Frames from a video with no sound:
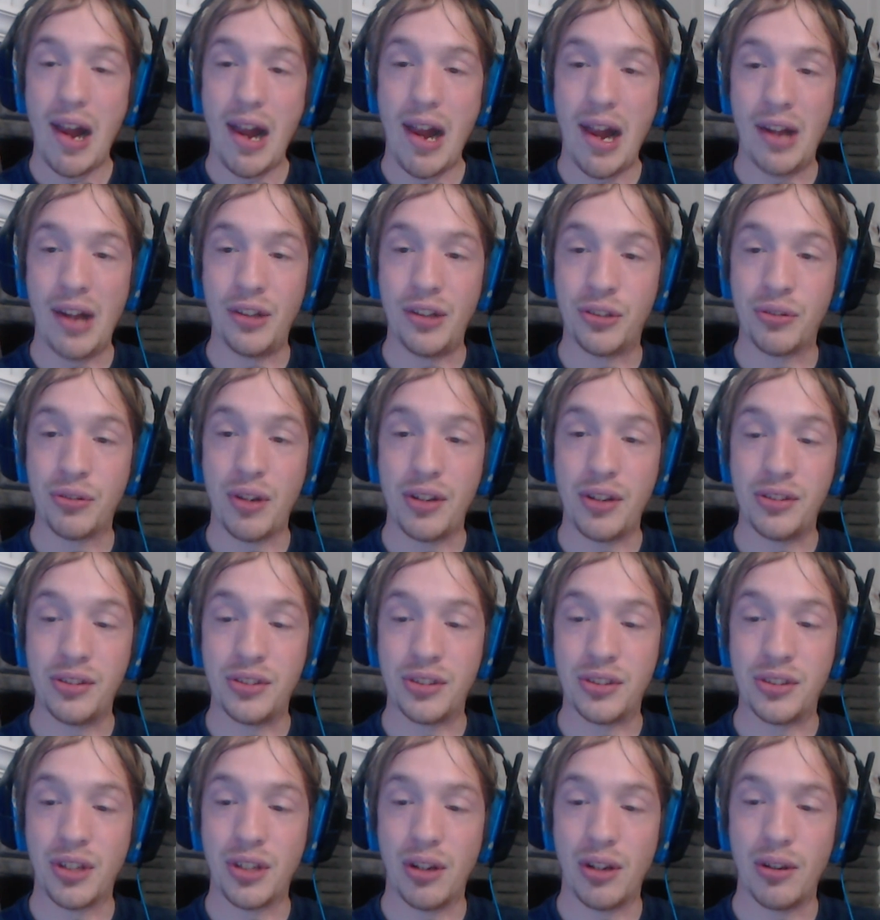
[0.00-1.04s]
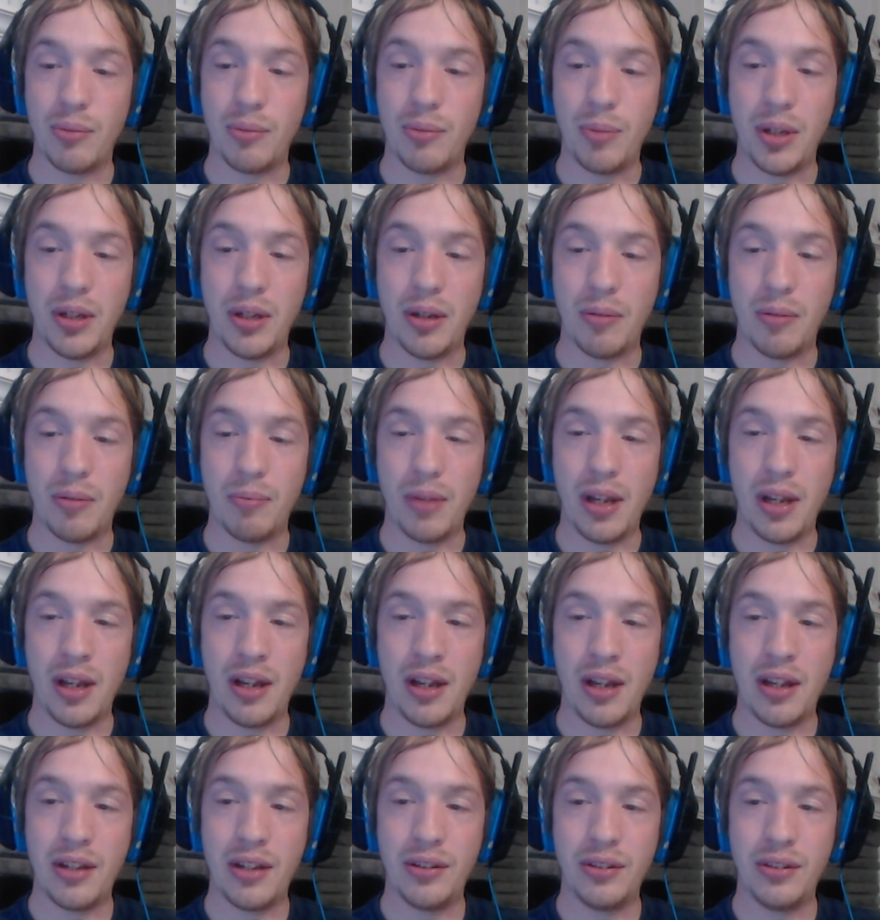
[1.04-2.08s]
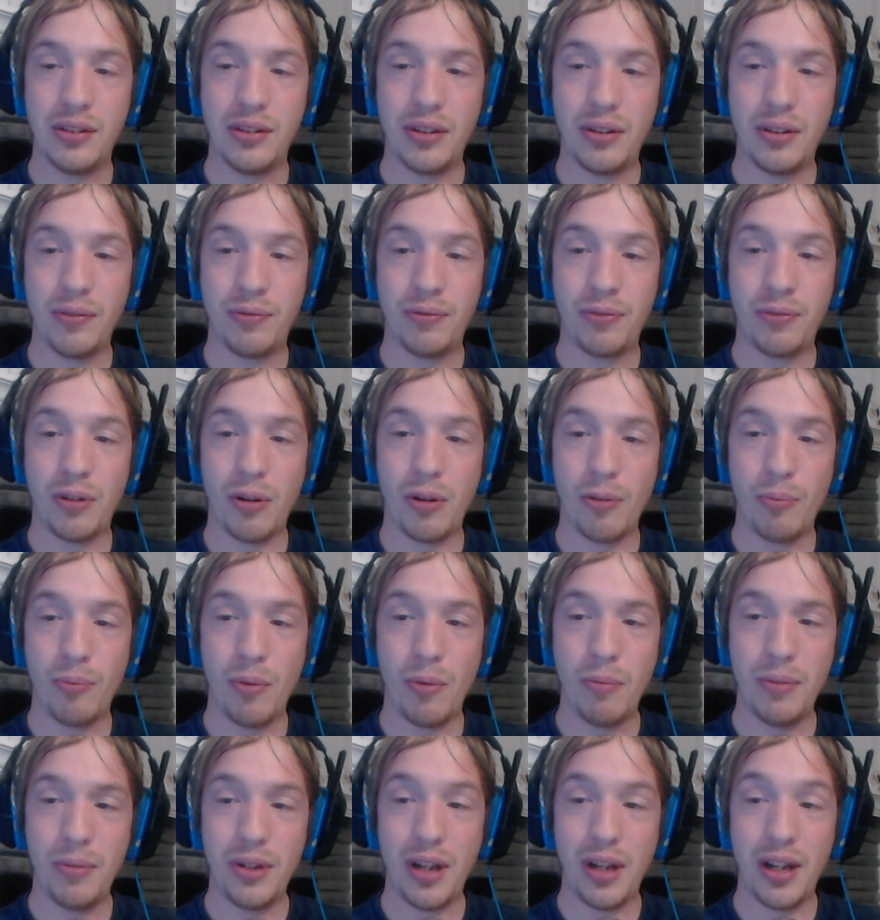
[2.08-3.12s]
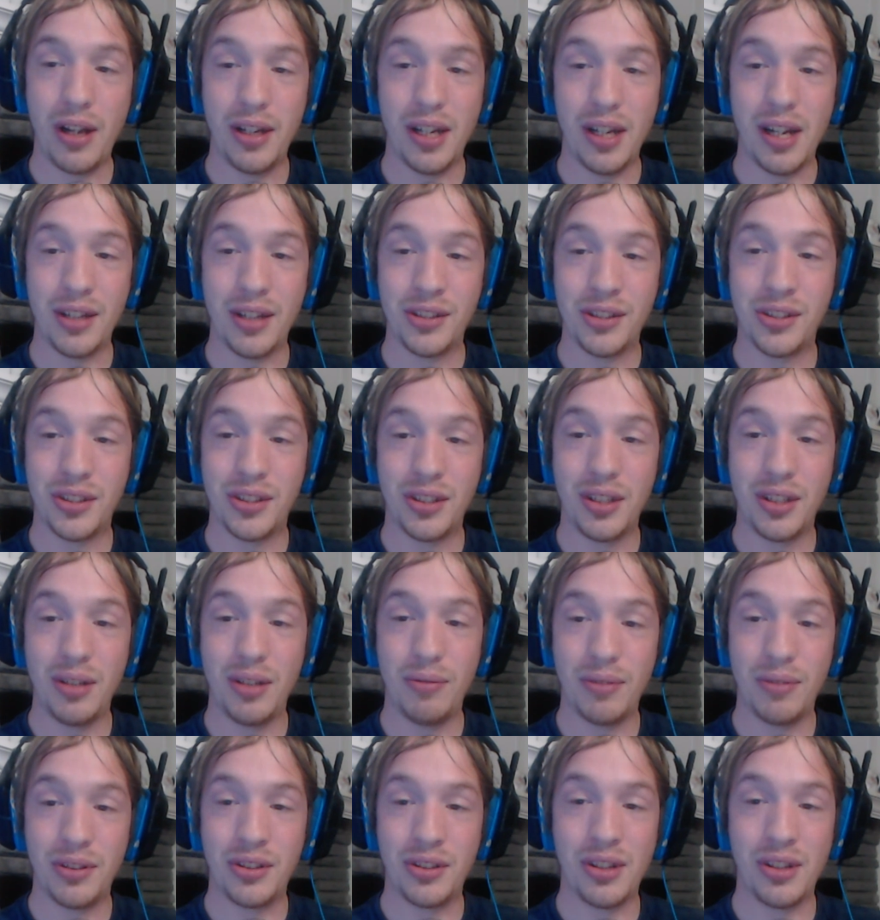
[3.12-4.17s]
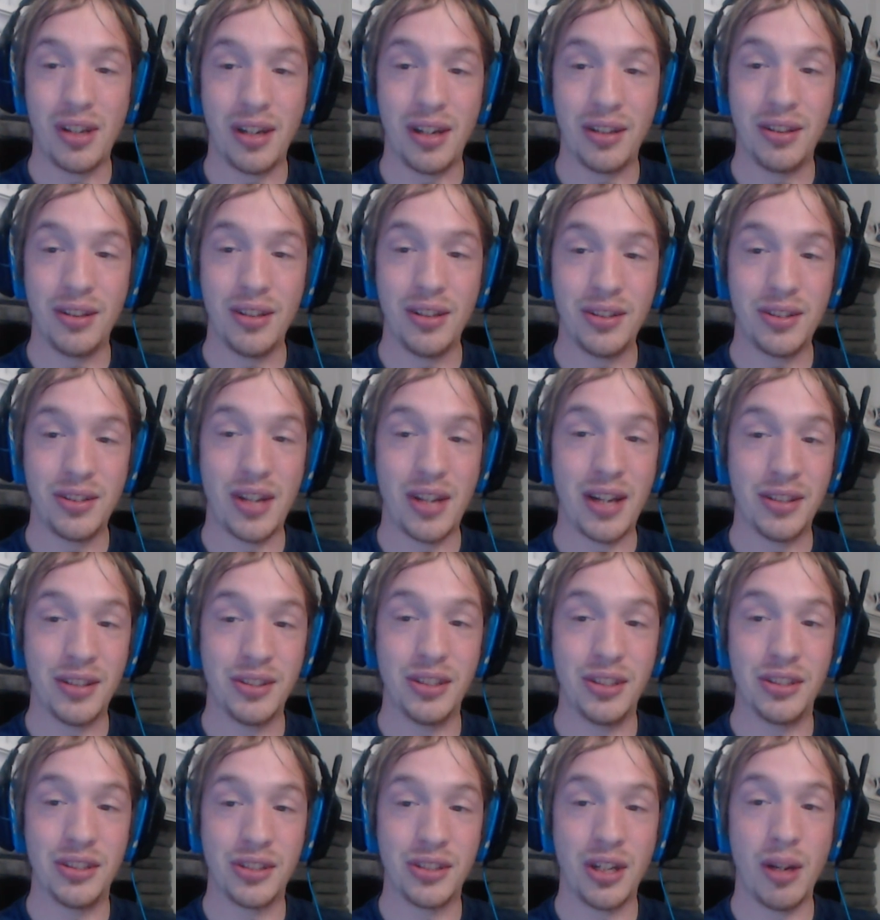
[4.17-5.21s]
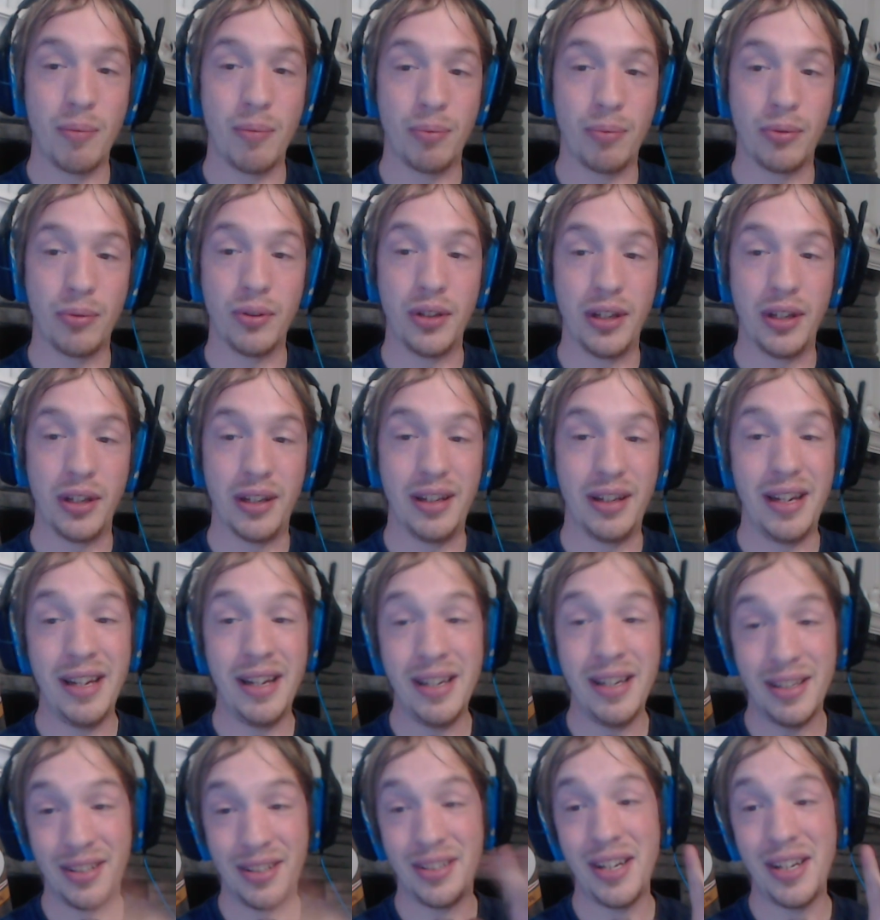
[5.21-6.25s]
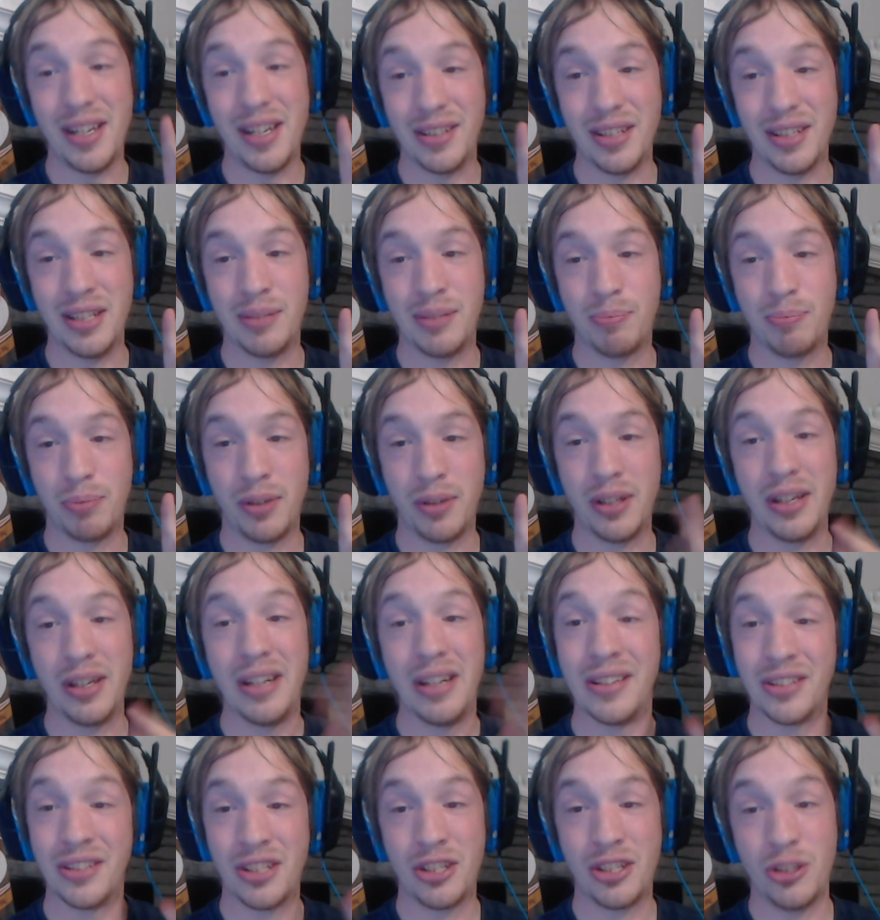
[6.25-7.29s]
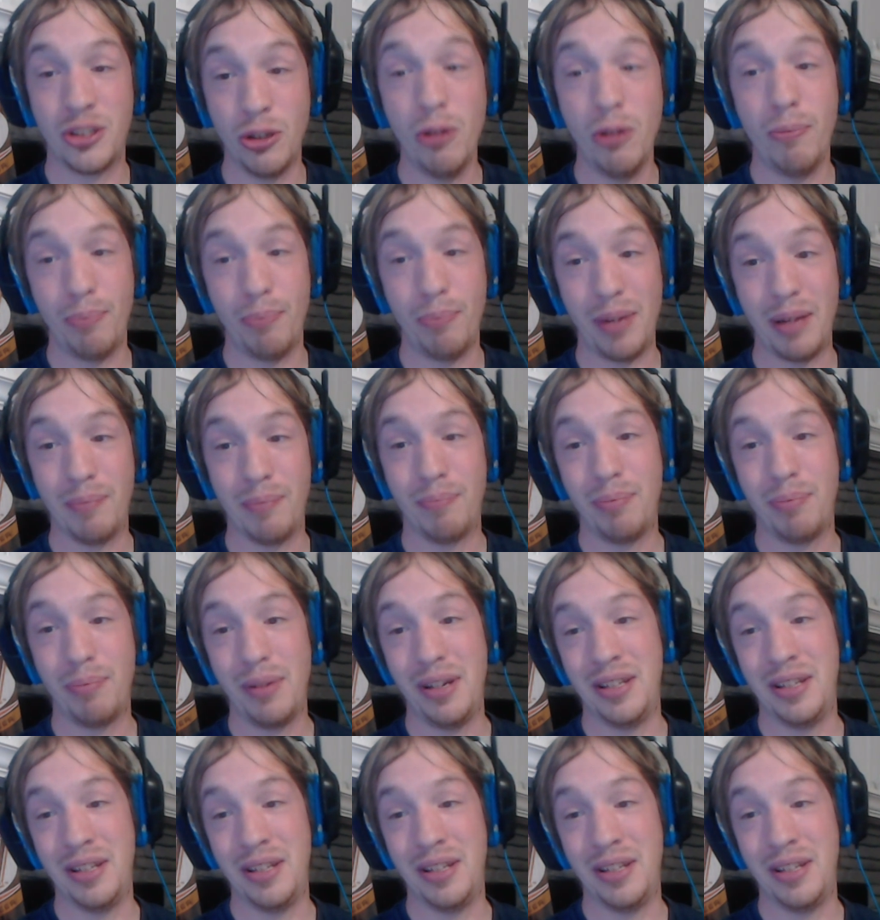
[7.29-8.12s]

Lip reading: and tries to scare the medium. And for a moment, I actually was like, this actually is kind of brilliant. In a sense, it's brilliant. It's stupid, but it's